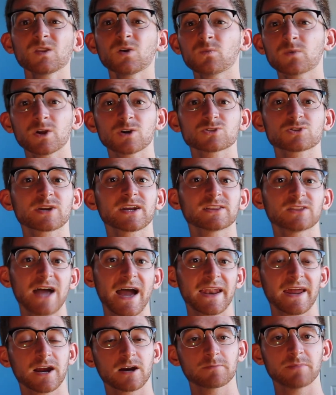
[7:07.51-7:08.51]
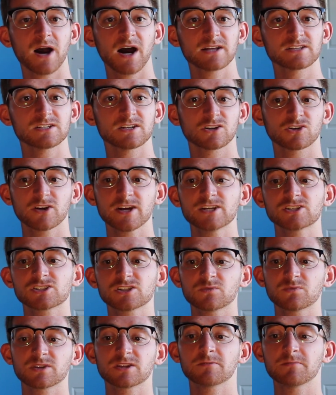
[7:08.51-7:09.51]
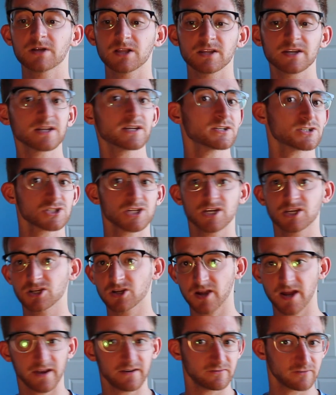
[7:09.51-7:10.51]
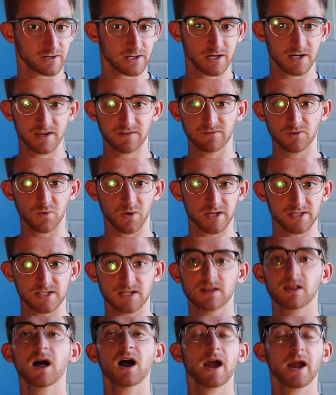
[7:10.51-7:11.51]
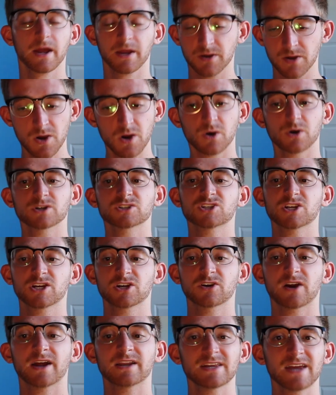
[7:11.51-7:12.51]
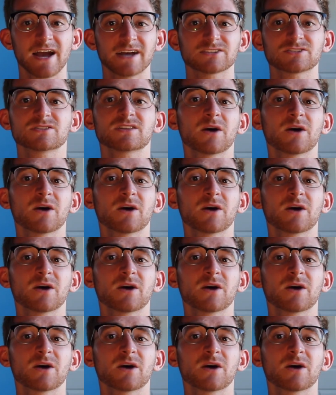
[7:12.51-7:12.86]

We also get that AirPods integration with the ability to shake your head for if you want to decline or shake your head yes.